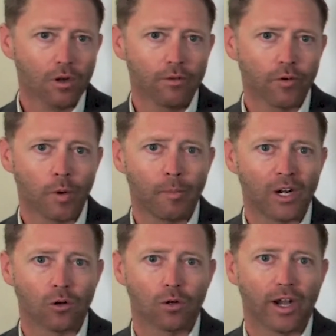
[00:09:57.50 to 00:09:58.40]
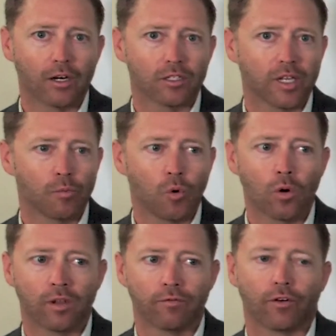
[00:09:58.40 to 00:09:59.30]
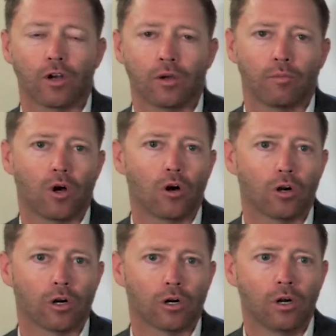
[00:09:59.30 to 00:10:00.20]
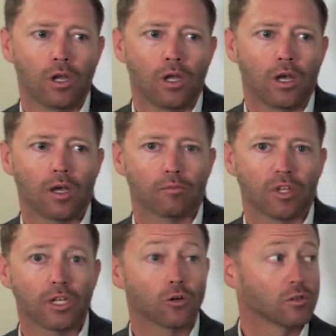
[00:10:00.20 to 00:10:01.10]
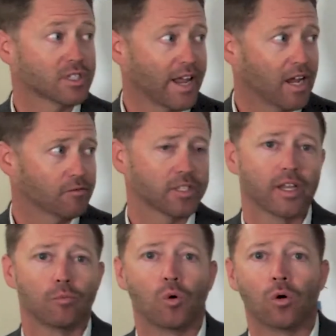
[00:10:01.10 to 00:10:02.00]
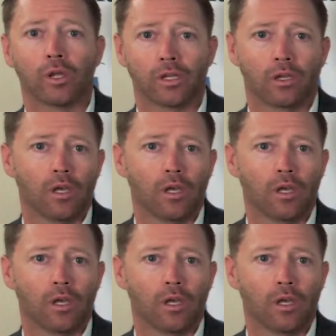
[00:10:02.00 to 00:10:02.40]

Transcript: from a medical care standpoint, from our clinical staff standpoint,